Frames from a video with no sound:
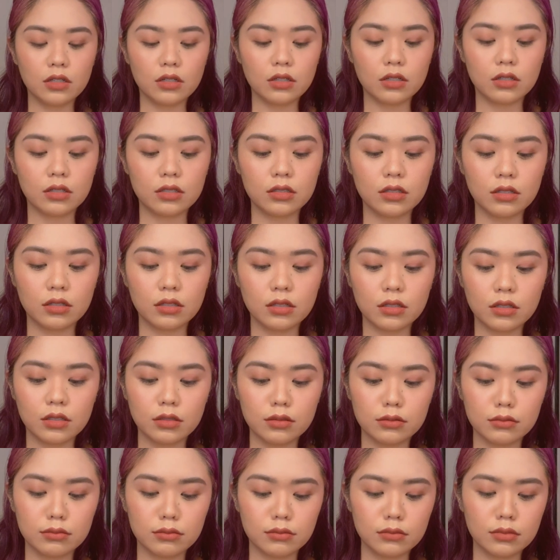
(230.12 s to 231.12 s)
God, ang
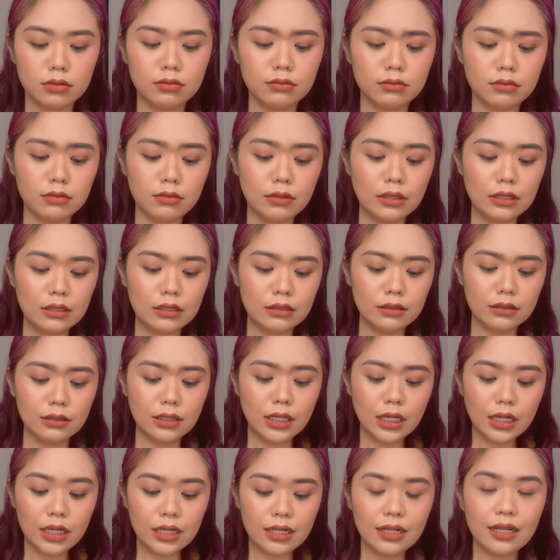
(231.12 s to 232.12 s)
ganda.
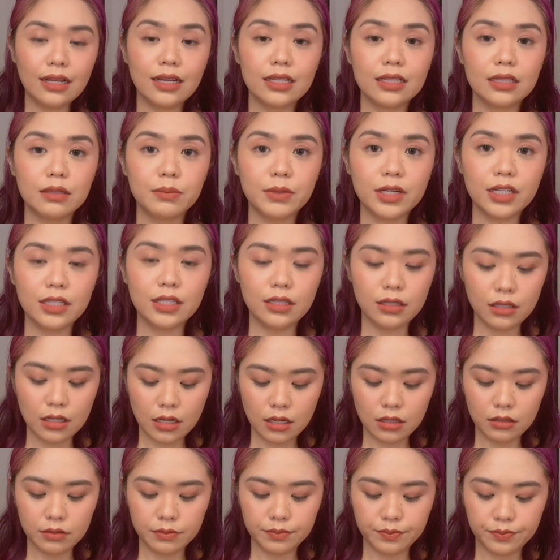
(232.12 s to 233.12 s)
Lahat maganda.